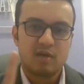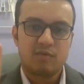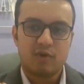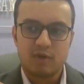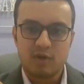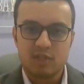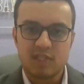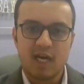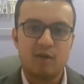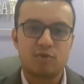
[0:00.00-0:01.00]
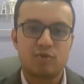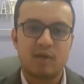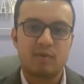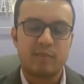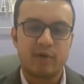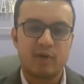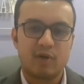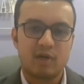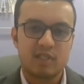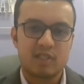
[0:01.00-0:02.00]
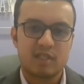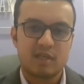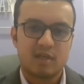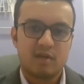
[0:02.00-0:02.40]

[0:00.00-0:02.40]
For your child you should have a pedodontist.